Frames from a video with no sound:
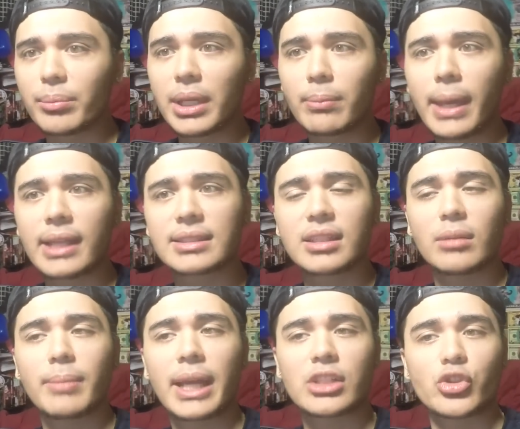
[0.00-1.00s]
Big Bang's
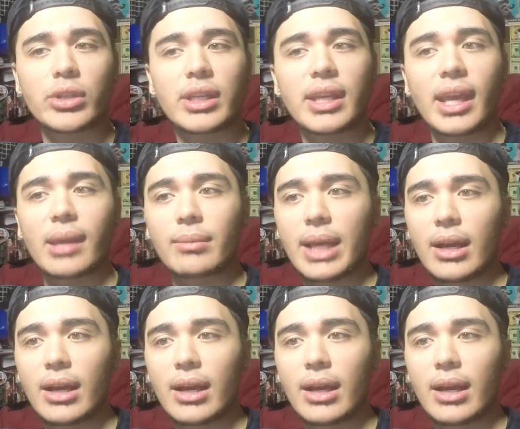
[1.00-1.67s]
comeback drinking game.